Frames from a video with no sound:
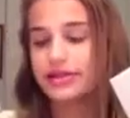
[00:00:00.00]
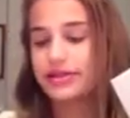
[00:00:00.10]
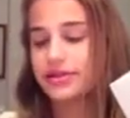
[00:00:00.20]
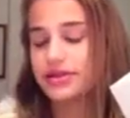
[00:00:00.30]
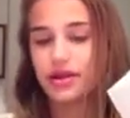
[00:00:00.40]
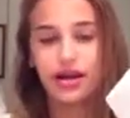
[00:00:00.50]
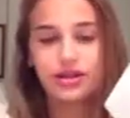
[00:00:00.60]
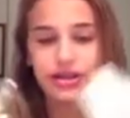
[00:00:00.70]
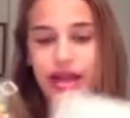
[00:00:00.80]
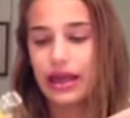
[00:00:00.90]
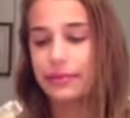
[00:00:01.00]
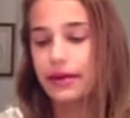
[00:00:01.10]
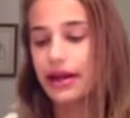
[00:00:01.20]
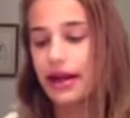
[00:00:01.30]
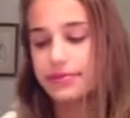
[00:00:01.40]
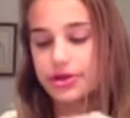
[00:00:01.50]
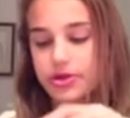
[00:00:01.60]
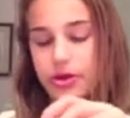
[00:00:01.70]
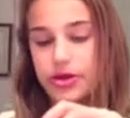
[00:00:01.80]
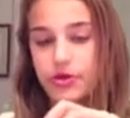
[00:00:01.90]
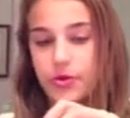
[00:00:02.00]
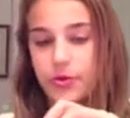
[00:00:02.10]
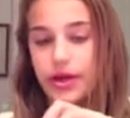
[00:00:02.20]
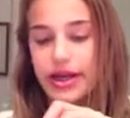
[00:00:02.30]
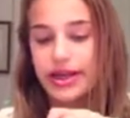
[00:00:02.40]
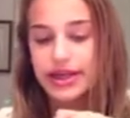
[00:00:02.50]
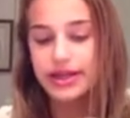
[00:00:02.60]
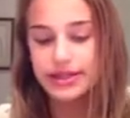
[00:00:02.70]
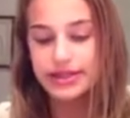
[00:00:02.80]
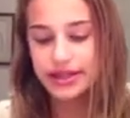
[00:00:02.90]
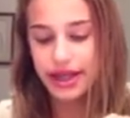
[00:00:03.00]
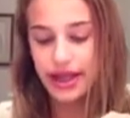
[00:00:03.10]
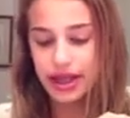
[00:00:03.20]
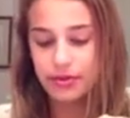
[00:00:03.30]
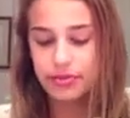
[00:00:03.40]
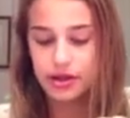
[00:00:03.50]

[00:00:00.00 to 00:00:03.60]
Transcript: Scotch tape, and I'm just going to tape